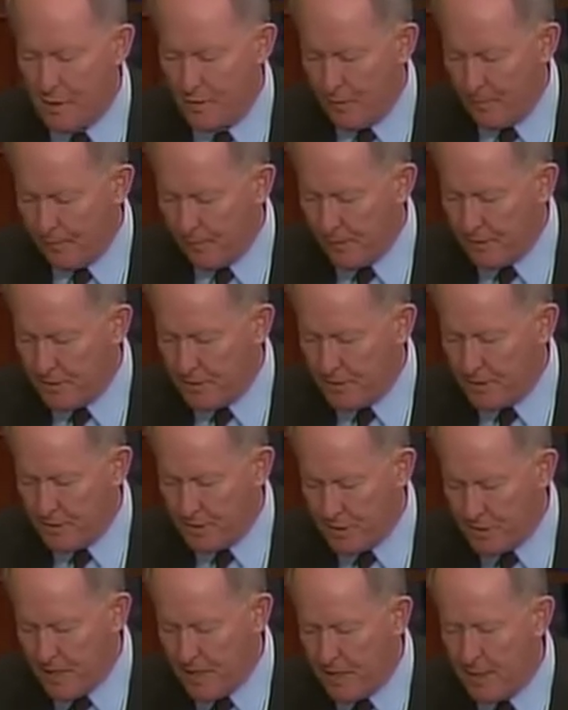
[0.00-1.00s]
and the President
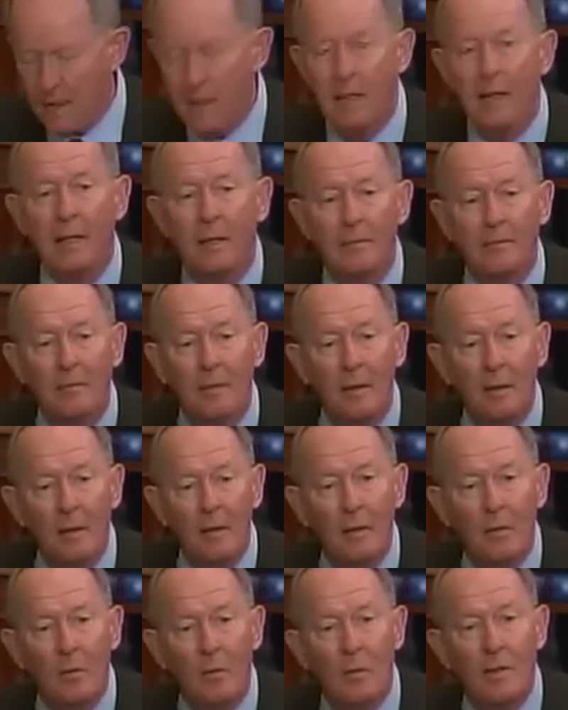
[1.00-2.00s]
said it did
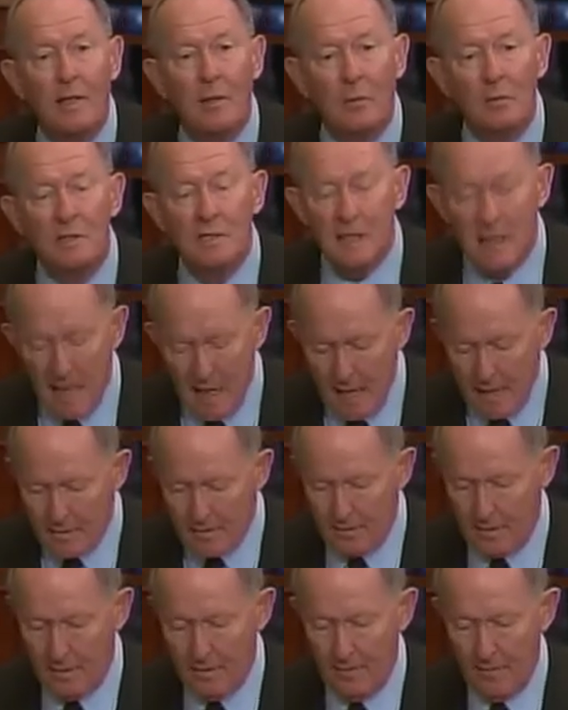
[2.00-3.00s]
when it was
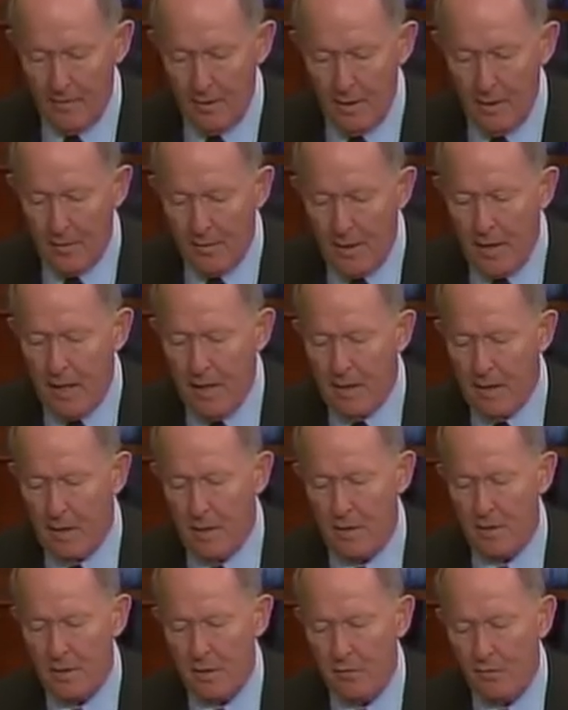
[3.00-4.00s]
enacted. They
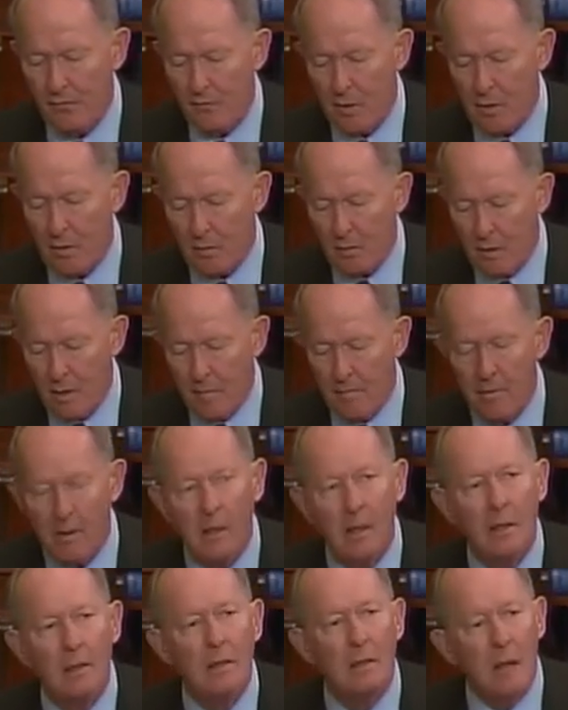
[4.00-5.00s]
held that the federal
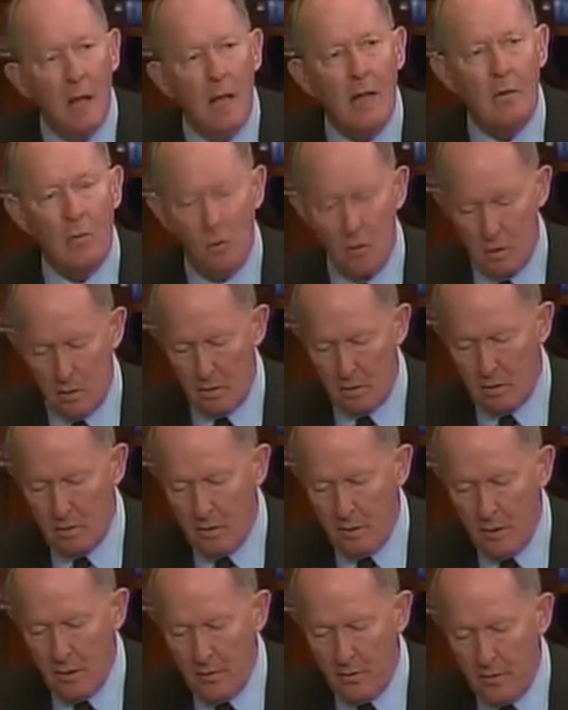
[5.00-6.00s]
government could not order
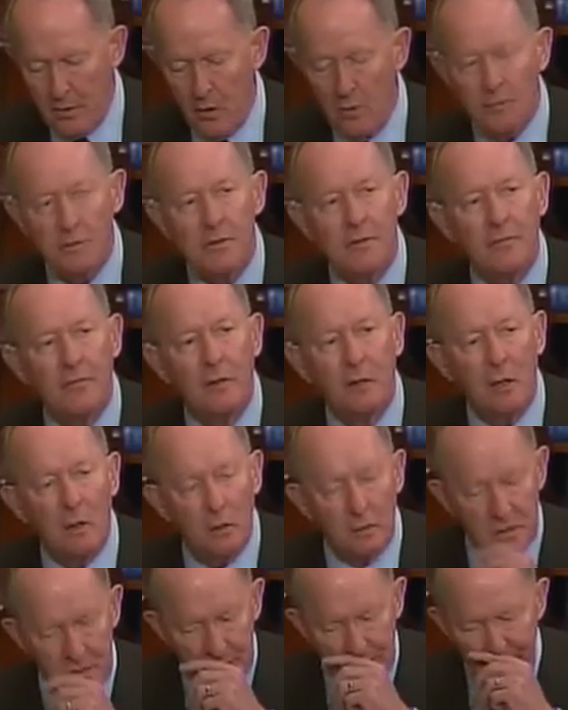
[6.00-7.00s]
the owners of a
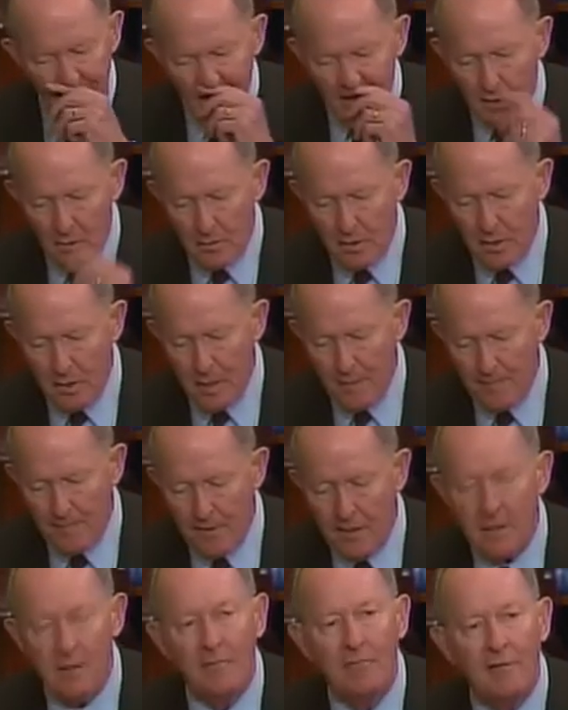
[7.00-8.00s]
closely held
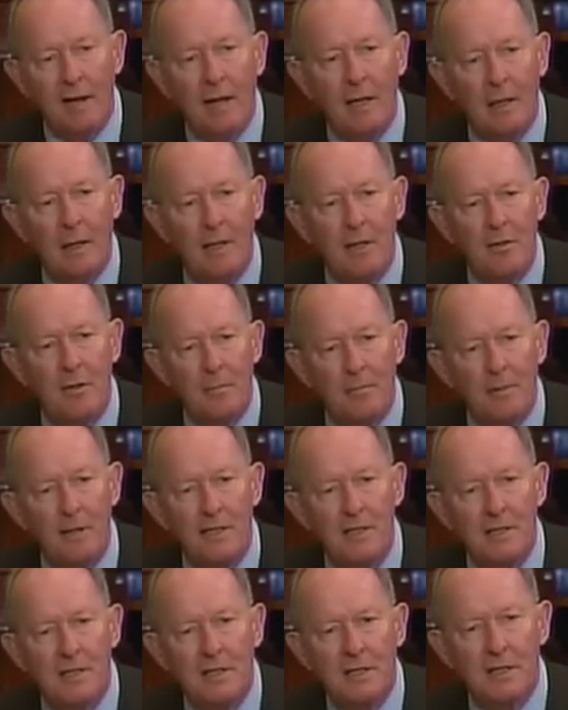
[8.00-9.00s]
company to violate the
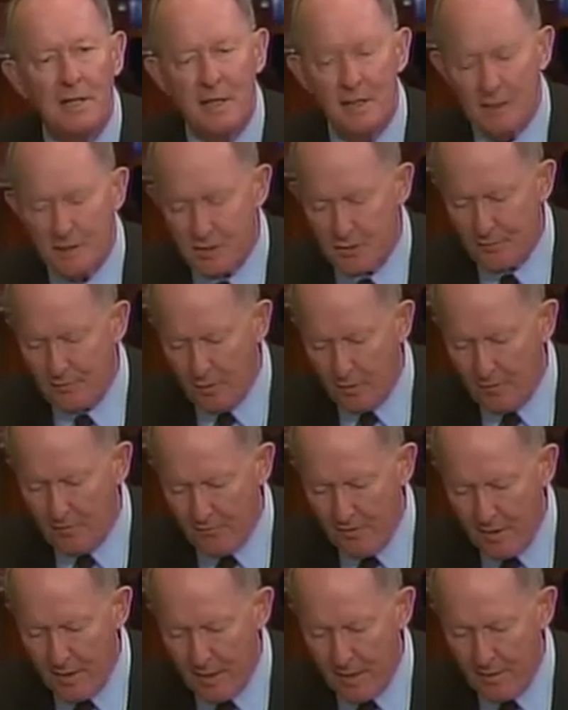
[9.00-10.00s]
basic tenets of their
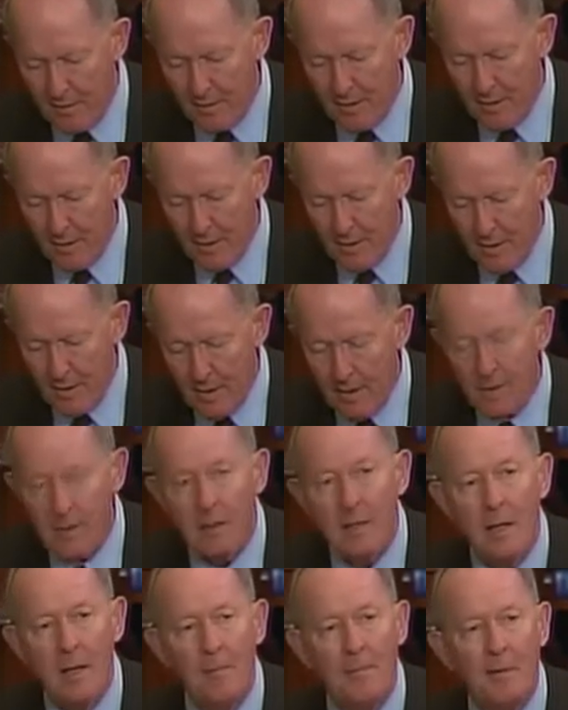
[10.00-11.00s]
faith.
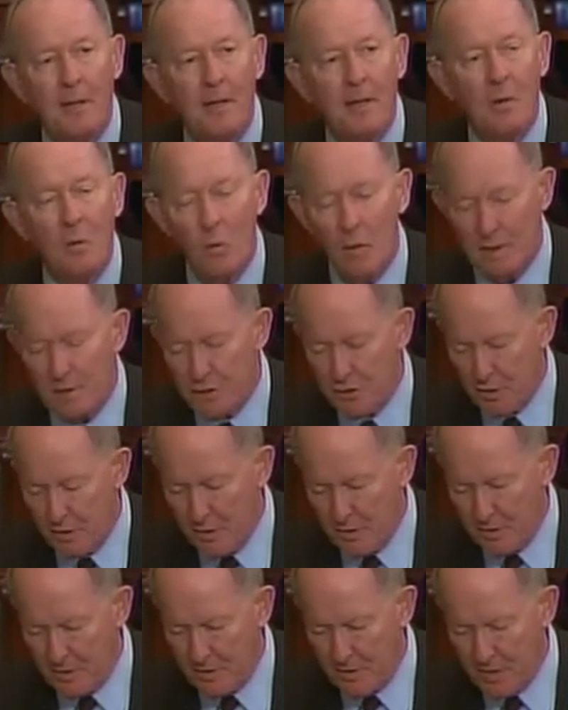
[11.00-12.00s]
The company in
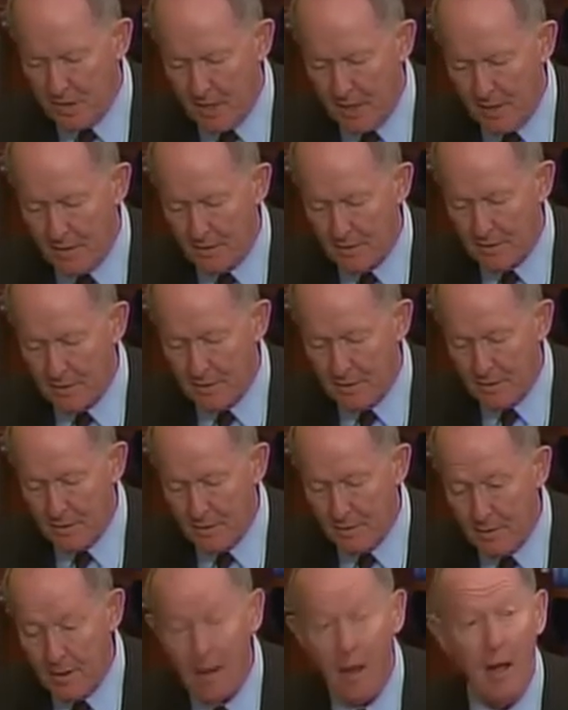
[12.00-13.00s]
question in this case,
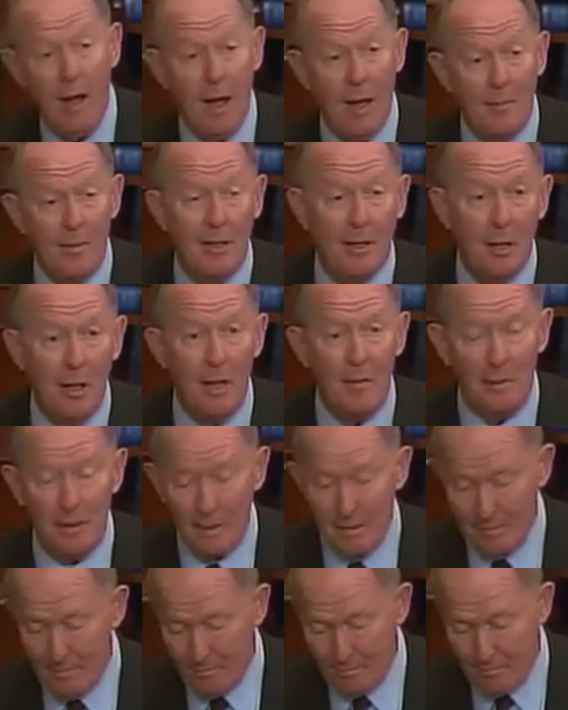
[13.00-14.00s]
Hobby Lobby,